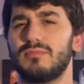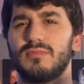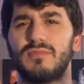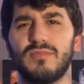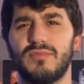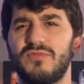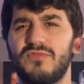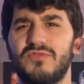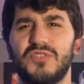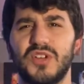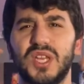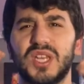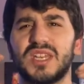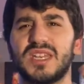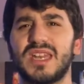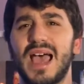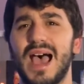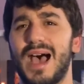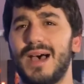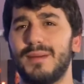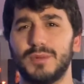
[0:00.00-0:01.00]

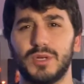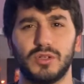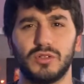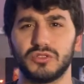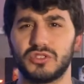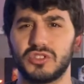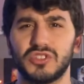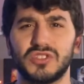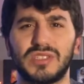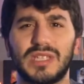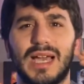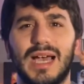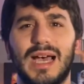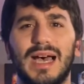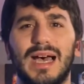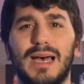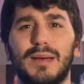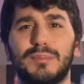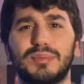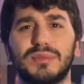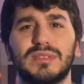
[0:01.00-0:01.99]
phenomenal, just
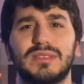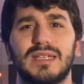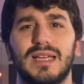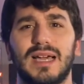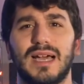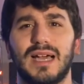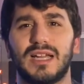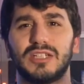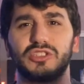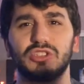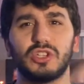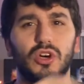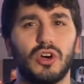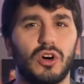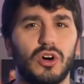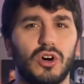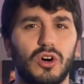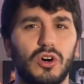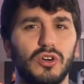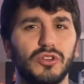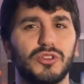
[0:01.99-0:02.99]
top notch
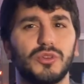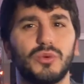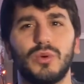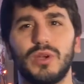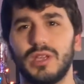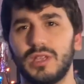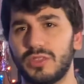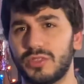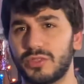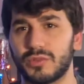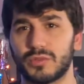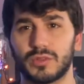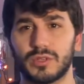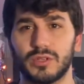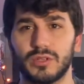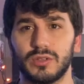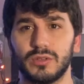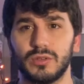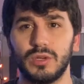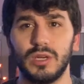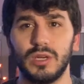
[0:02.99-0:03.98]
all the way through.